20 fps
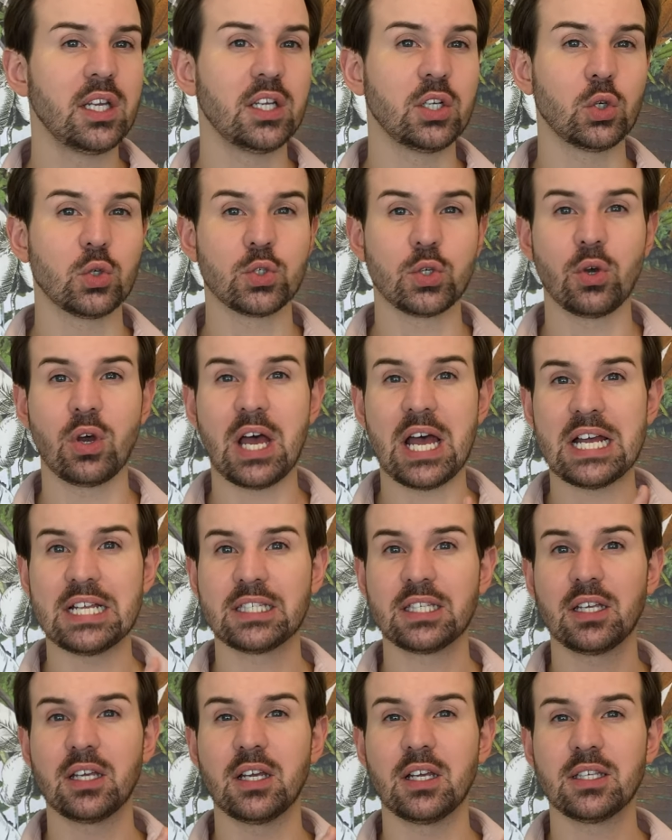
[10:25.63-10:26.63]
It also
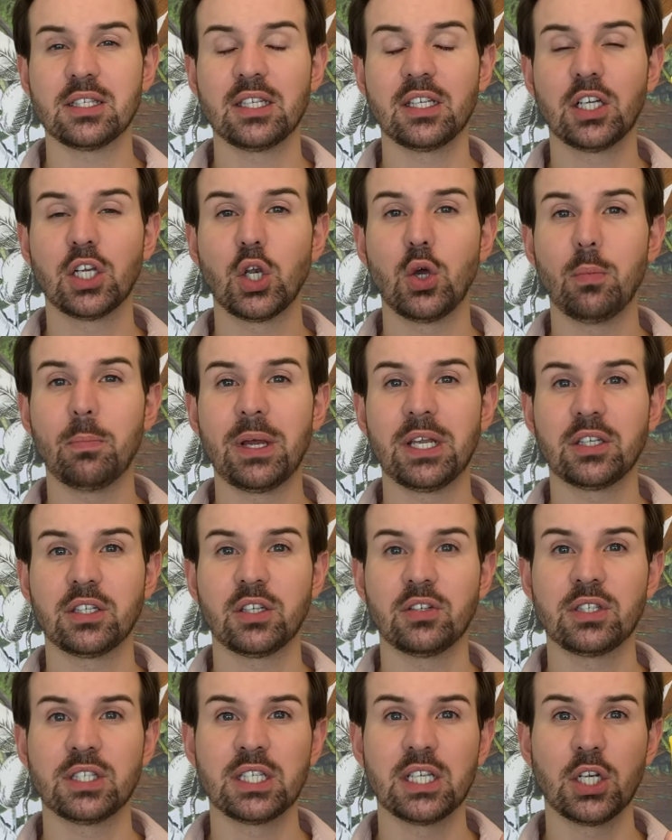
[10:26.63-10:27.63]
has uh,
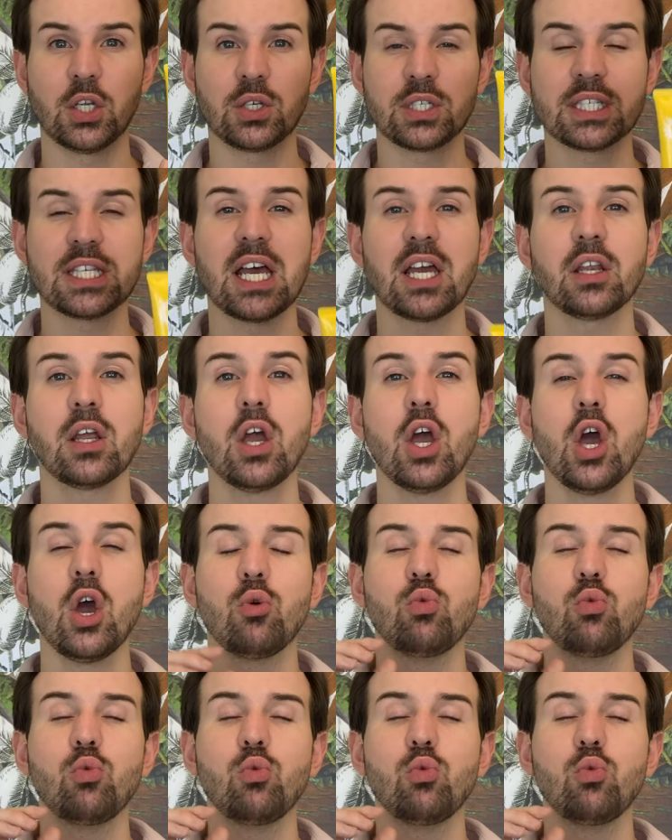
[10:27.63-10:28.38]
cyclopentasiloxane,